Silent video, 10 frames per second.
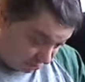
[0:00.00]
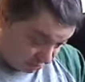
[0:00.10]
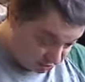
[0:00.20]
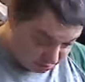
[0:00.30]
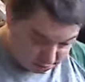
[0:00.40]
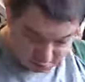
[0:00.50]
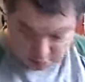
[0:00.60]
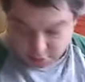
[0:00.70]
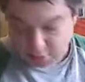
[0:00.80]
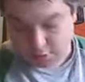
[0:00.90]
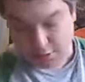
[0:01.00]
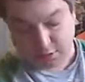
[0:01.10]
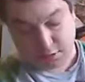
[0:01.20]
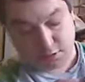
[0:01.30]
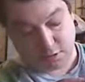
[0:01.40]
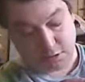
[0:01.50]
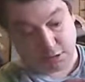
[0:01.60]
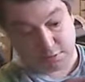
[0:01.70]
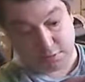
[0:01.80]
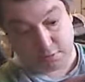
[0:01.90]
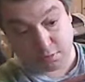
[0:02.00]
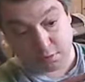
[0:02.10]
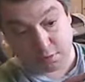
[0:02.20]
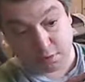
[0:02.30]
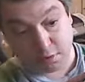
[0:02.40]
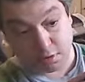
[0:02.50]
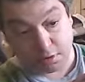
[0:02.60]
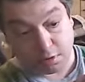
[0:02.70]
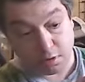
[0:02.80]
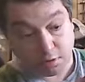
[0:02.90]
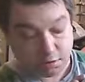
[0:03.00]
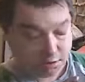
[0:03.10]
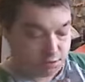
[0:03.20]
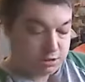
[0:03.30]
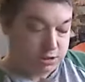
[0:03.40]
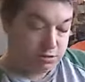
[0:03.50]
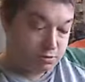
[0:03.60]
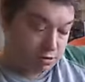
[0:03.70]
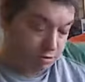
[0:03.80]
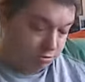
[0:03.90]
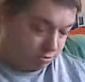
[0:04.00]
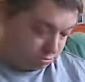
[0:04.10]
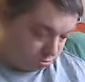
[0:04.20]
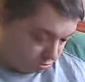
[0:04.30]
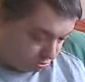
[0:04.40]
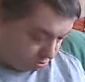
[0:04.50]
some sort. But I don't want,